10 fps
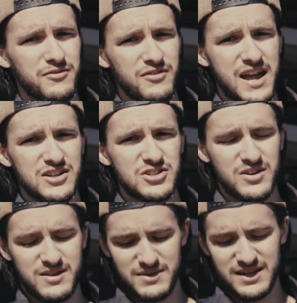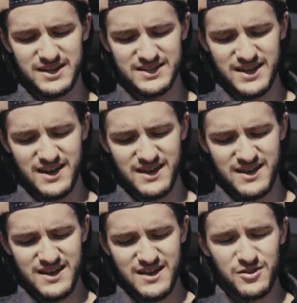the flash unit, because
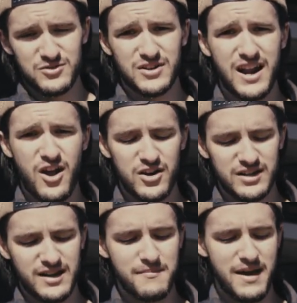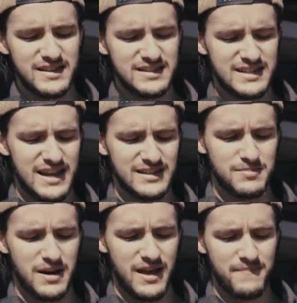those are kind of hard to come by these days.
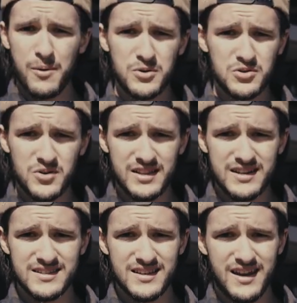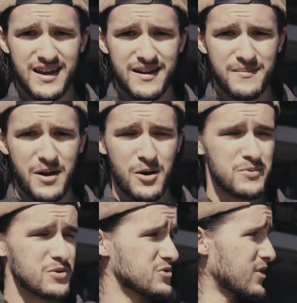But I hope you enjoyed this. I
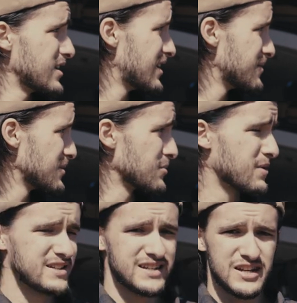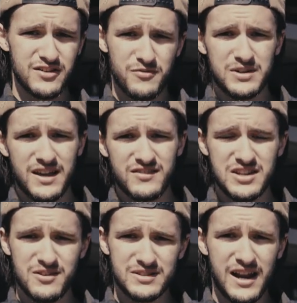hope you enjoyed a little presentation of Fort Davis
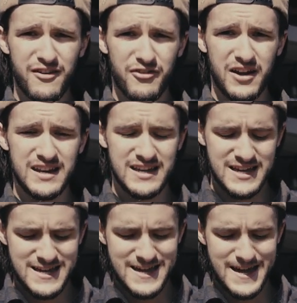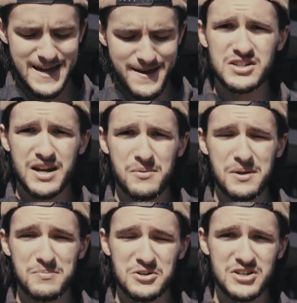here. It was kind of fun. Thanks for watching. I
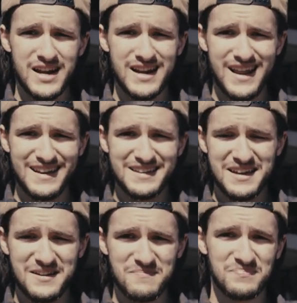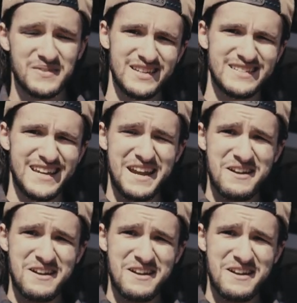really appreciate it, and take